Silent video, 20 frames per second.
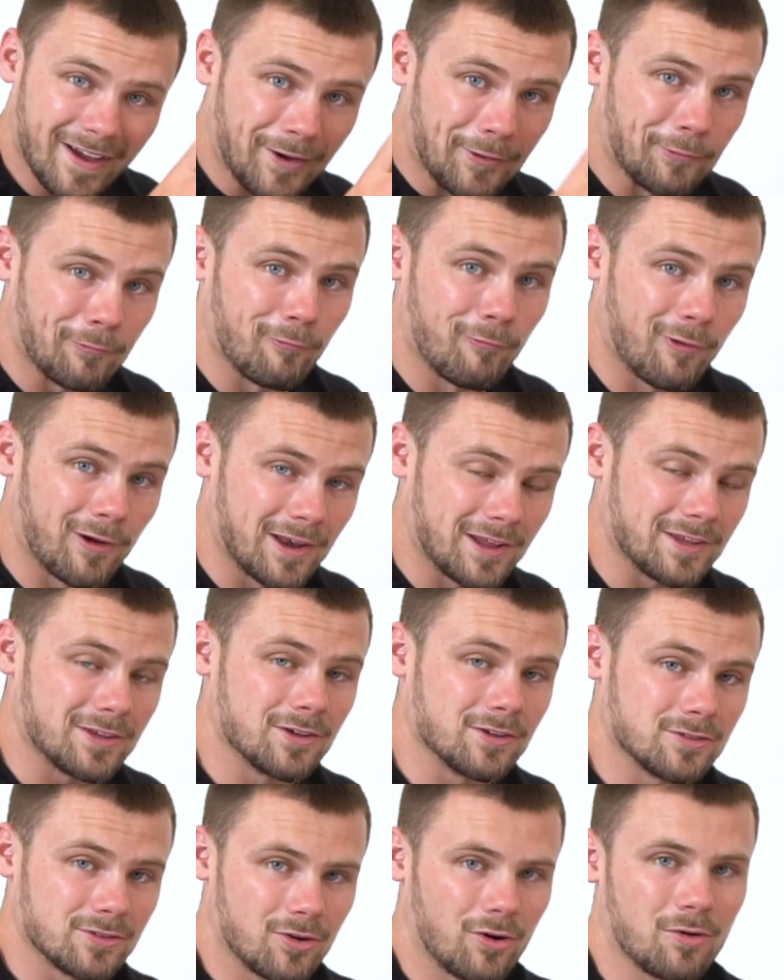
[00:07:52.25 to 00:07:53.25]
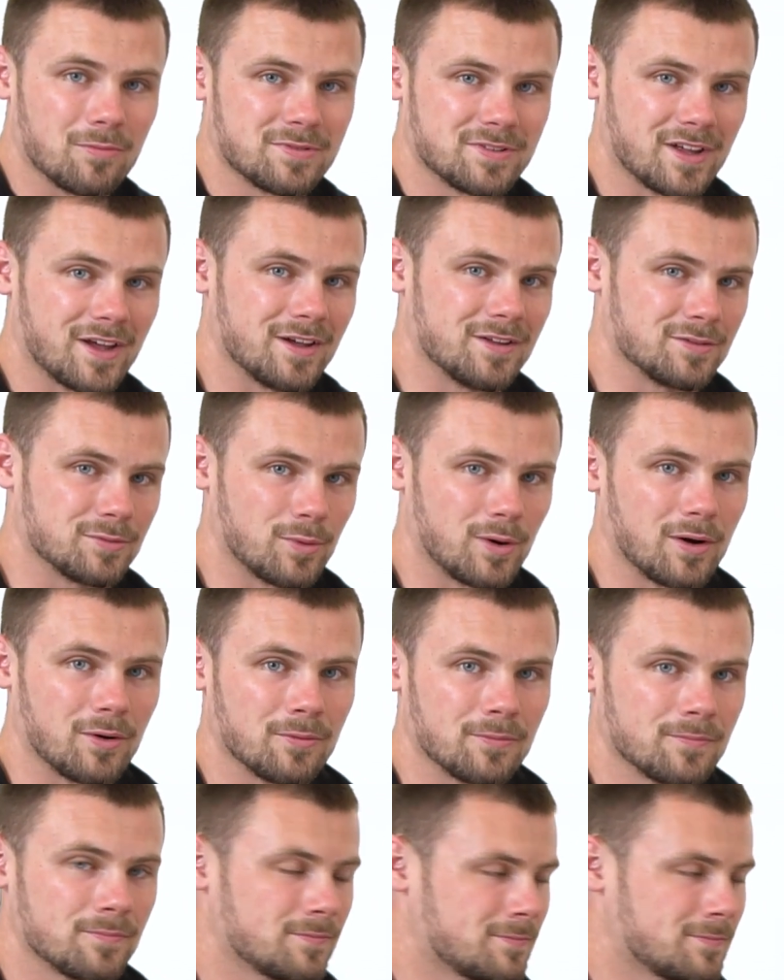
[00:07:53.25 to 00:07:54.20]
a really good top set as well.